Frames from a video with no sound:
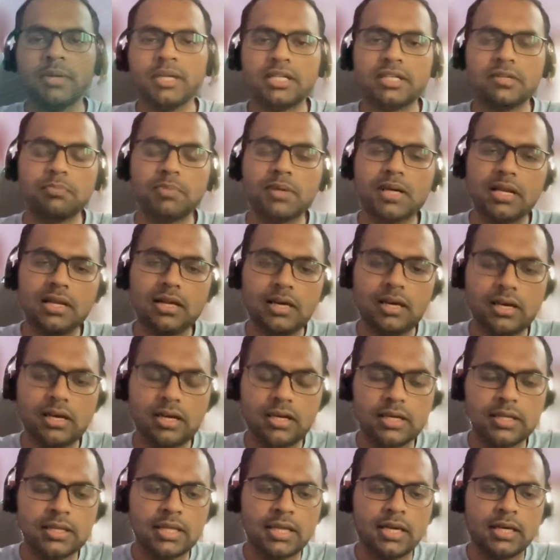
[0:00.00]
typically
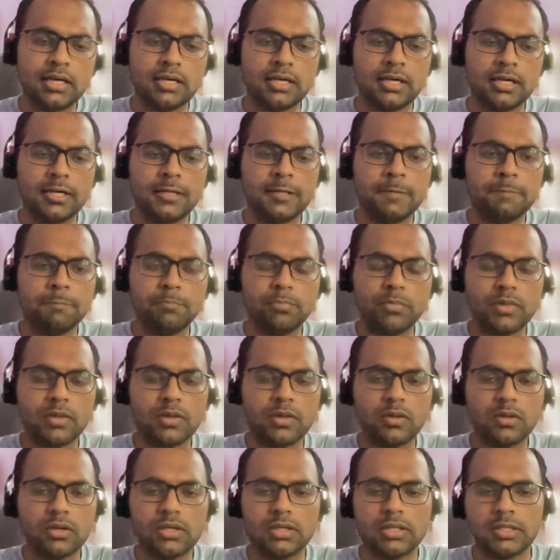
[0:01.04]

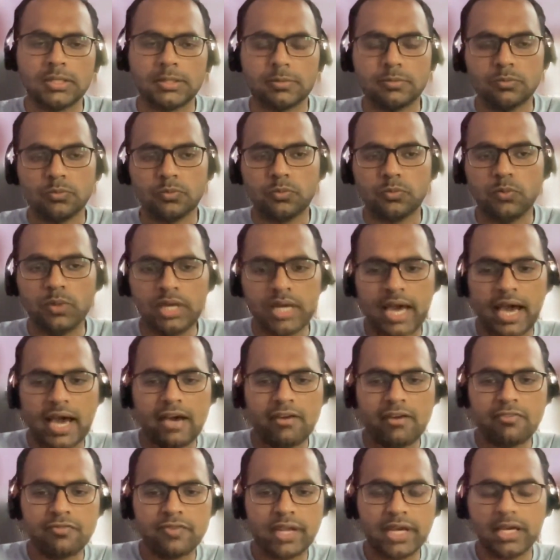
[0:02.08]
we
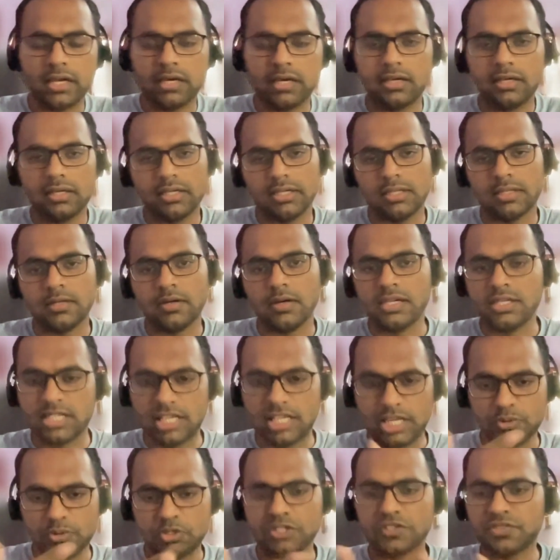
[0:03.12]
have like a
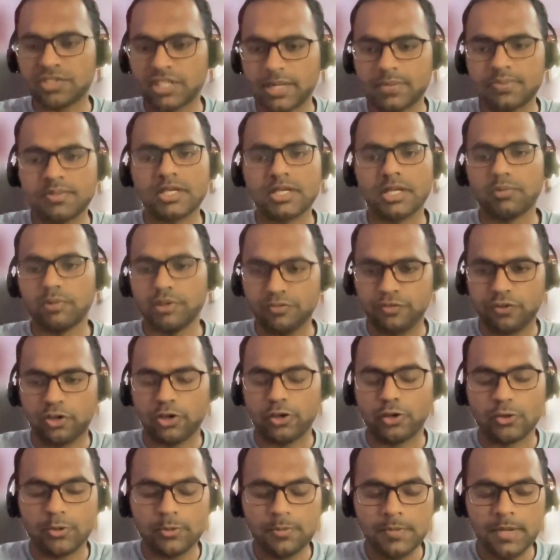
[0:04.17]
sequence of steps that we
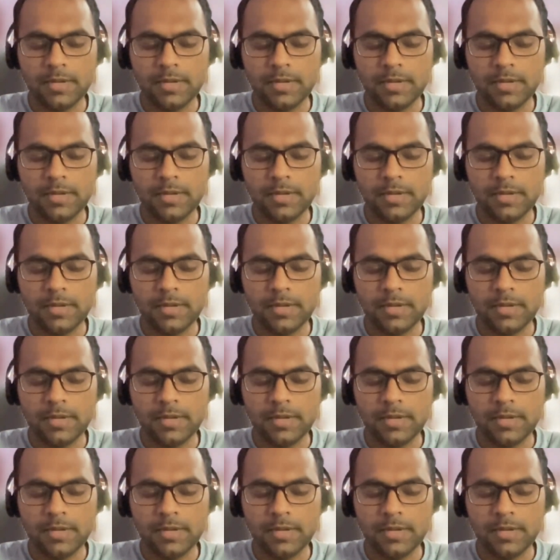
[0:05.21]
follow.